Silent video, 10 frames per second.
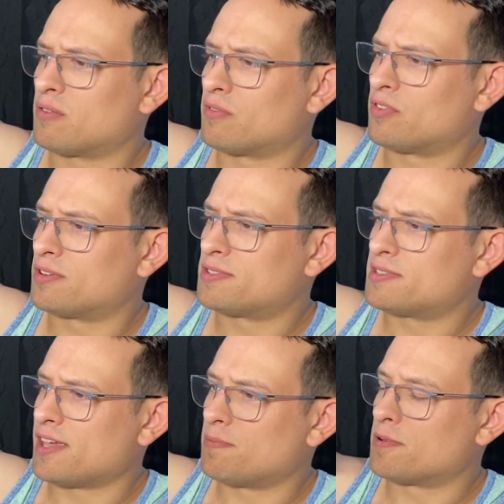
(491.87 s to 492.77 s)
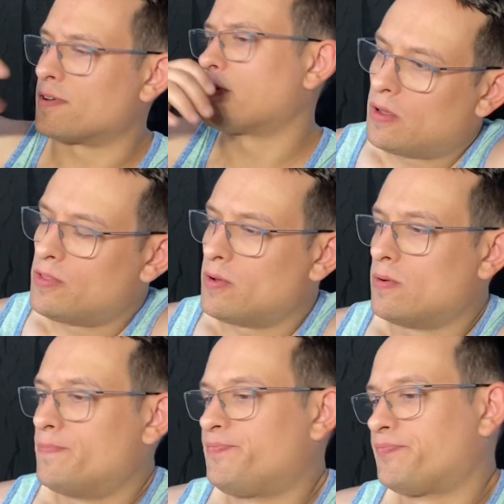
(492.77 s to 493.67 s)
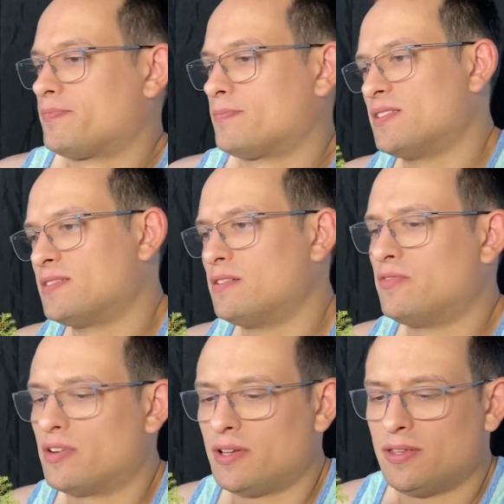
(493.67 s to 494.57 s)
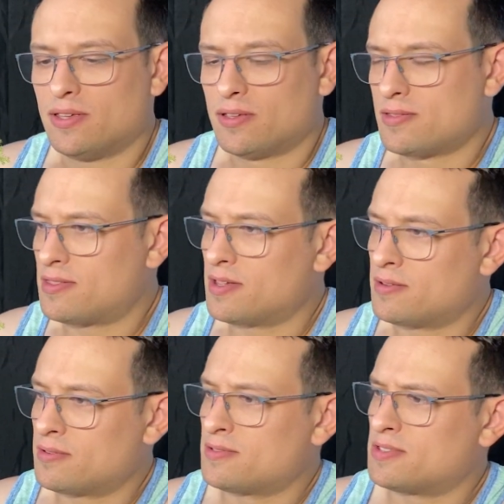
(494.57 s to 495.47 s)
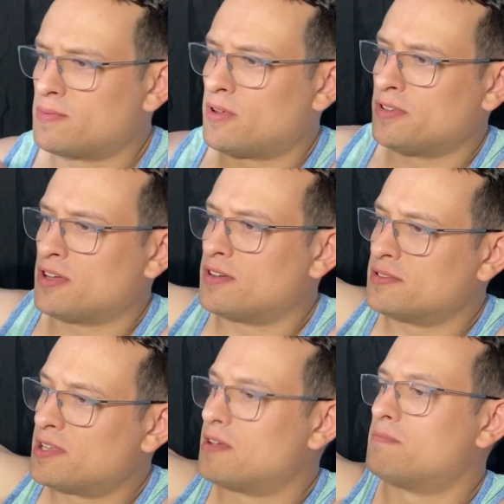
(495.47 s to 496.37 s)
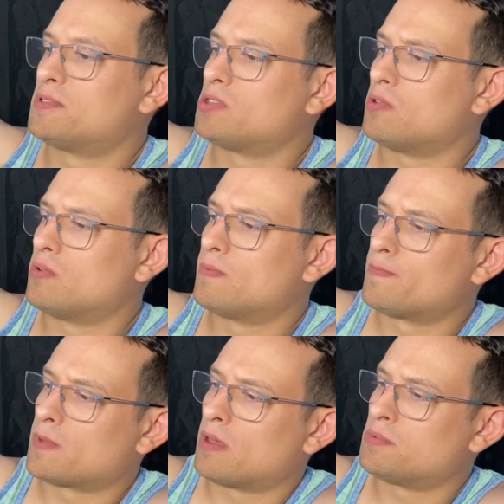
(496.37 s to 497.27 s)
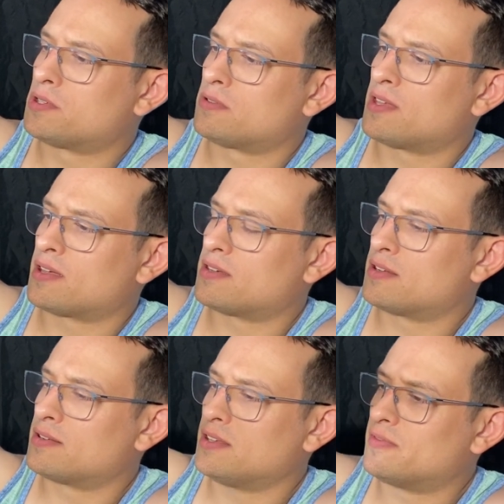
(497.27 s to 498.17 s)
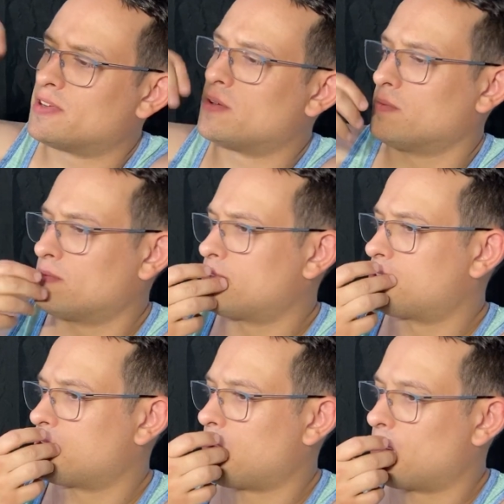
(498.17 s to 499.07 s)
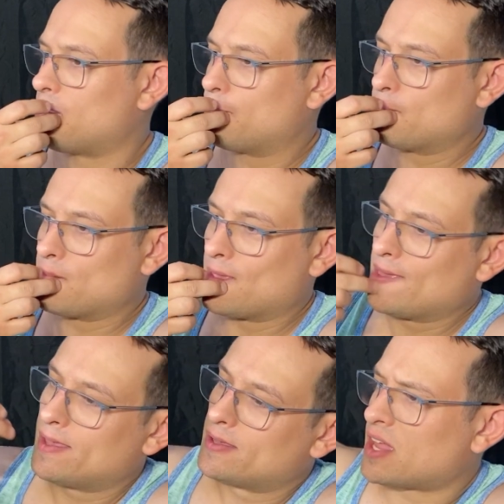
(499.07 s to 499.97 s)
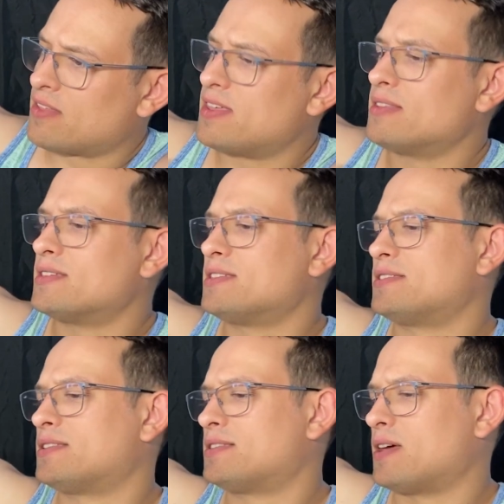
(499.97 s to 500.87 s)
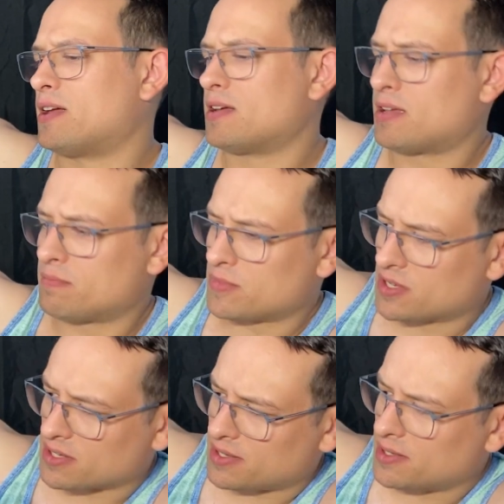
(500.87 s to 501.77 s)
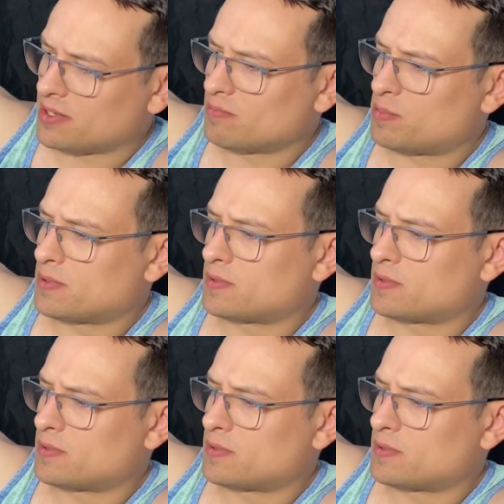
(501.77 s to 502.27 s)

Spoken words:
reverse taper, although it's still a very thin, small, young limb, so I'm sure that can even out with time. I think this is the side I'm gonna keep.